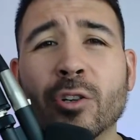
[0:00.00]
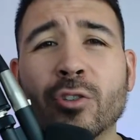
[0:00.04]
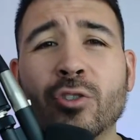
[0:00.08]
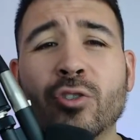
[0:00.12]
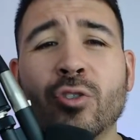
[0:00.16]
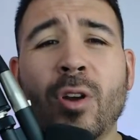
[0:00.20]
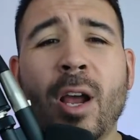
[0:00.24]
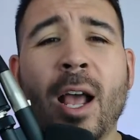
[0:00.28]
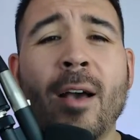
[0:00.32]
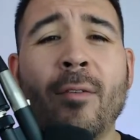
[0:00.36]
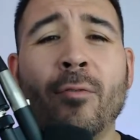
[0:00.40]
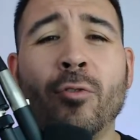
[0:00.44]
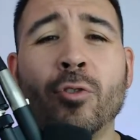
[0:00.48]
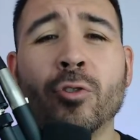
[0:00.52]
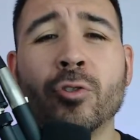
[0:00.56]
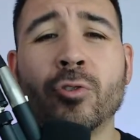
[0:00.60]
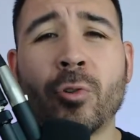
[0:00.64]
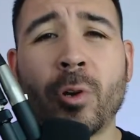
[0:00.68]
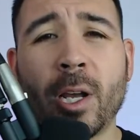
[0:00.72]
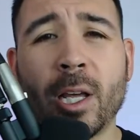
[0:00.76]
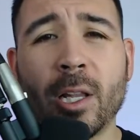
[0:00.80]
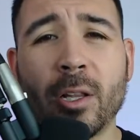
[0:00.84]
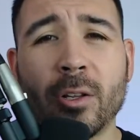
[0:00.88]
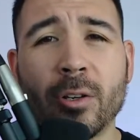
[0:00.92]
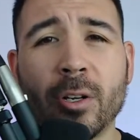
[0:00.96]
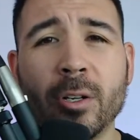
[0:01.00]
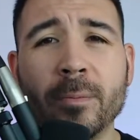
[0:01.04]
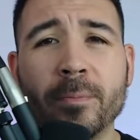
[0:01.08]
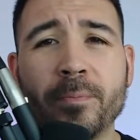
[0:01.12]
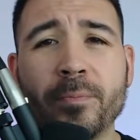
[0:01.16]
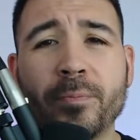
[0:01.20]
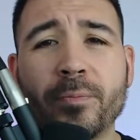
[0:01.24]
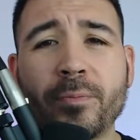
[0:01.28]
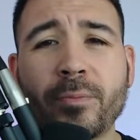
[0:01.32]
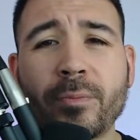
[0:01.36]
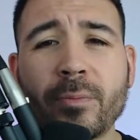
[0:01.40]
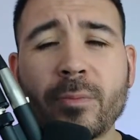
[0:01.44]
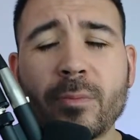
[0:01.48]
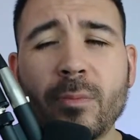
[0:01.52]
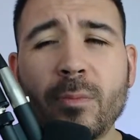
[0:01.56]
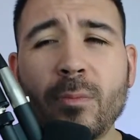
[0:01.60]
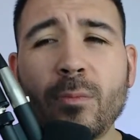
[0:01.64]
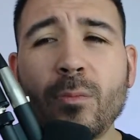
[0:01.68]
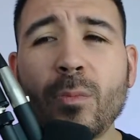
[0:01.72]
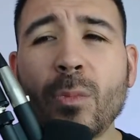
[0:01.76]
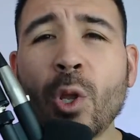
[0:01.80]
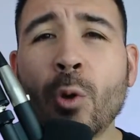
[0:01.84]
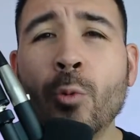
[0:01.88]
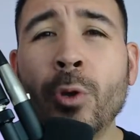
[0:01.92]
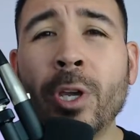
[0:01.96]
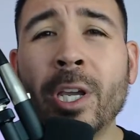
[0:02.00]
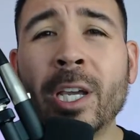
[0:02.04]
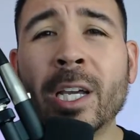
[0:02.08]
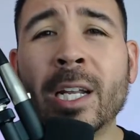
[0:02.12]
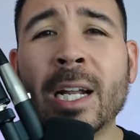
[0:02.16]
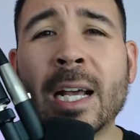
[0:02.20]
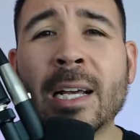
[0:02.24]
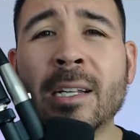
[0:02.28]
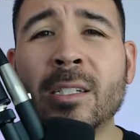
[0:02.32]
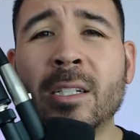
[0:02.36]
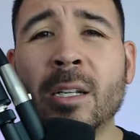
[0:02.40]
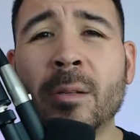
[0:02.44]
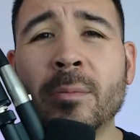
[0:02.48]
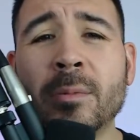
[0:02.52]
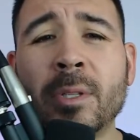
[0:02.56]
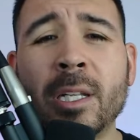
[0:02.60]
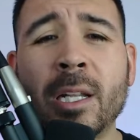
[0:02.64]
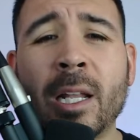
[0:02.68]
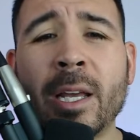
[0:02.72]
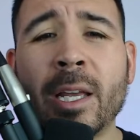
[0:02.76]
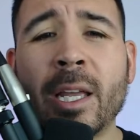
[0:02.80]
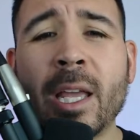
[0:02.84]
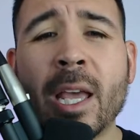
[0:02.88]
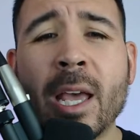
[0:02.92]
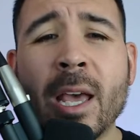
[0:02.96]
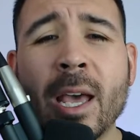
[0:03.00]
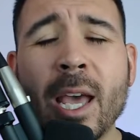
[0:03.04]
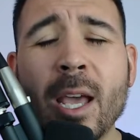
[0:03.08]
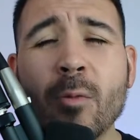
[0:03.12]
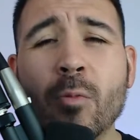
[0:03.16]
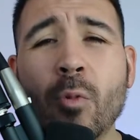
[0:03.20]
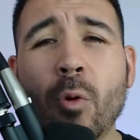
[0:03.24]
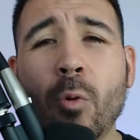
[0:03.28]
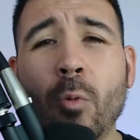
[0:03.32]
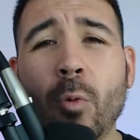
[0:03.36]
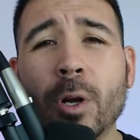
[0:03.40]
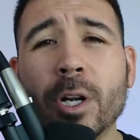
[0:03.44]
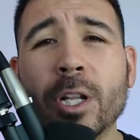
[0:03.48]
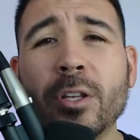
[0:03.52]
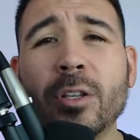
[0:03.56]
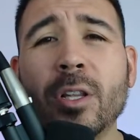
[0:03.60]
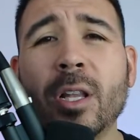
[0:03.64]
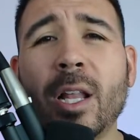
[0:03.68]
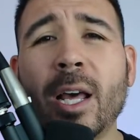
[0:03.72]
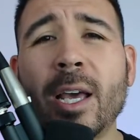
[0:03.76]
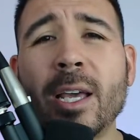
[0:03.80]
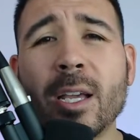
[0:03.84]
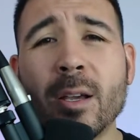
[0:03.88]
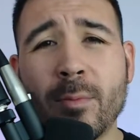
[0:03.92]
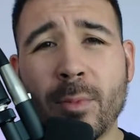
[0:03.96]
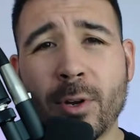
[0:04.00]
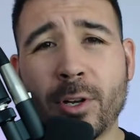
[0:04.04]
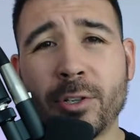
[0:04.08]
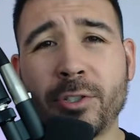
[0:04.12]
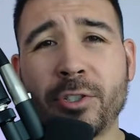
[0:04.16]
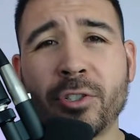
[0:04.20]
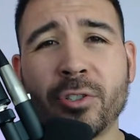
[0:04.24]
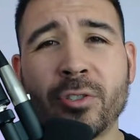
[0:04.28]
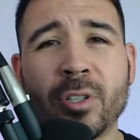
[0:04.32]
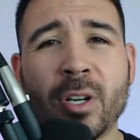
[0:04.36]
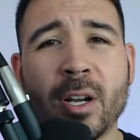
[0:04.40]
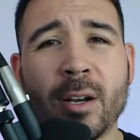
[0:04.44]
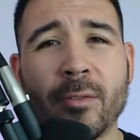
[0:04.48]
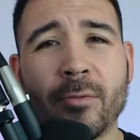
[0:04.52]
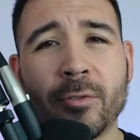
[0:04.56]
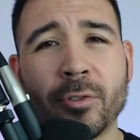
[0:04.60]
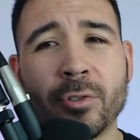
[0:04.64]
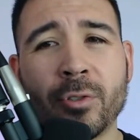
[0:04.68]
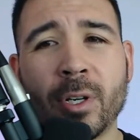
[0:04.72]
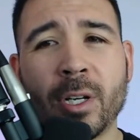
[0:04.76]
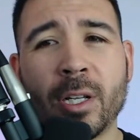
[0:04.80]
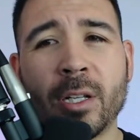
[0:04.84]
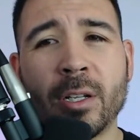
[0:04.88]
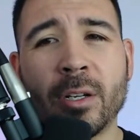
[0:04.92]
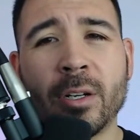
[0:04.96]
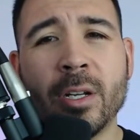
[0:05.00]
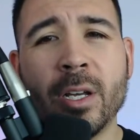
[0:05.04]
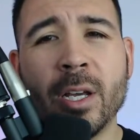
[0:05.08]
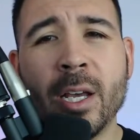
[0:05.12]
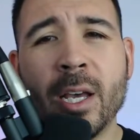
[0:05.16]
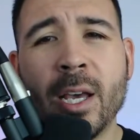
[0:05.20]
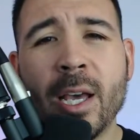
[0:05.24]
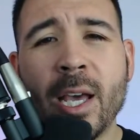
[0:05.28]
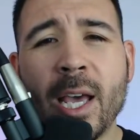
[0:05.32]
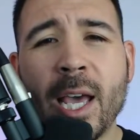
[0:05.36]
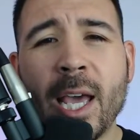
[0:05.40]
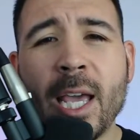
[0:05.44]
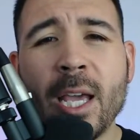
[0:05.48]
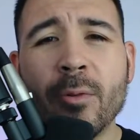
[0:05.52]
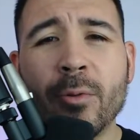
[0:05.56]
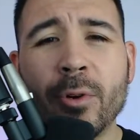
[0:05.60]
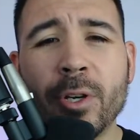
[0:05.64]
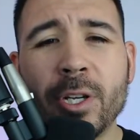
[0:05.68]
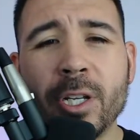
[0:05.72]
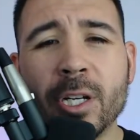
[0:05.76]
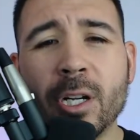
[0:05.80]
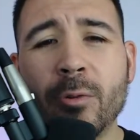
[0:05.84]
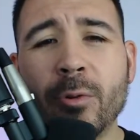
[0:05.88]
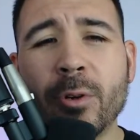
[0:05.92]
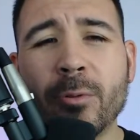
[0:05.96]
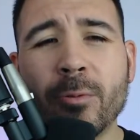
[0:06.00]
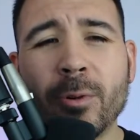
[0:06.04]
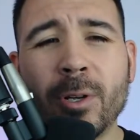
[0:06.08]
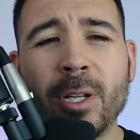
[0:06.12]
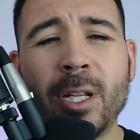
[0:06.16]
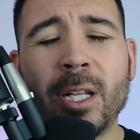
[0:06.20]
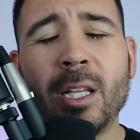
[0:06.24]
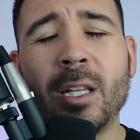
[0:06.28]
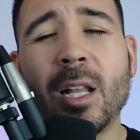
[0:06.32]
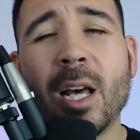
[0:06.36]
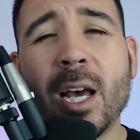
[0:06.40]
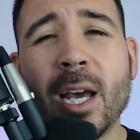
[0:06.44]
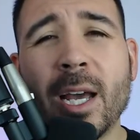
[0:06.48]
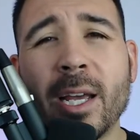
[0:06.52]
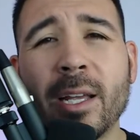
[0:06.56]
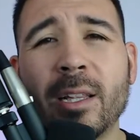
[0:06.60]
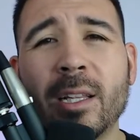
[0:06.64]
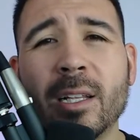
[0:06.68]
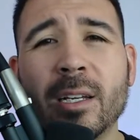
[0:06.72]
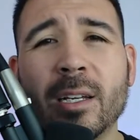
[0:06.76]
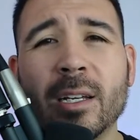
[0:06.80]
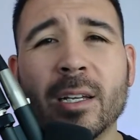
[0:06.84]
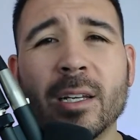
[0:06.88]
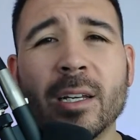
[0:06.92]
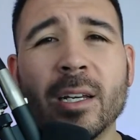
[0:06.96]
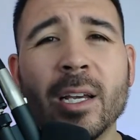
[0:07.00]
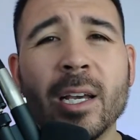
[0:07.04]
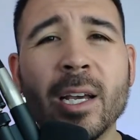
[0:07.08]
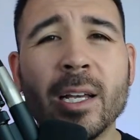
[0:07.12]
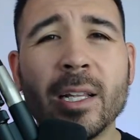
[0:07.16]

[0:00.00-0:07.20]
travel trailer, we could ask something like, hey, well, what do you like about your travel trailer? Hey, well, you know, we really like the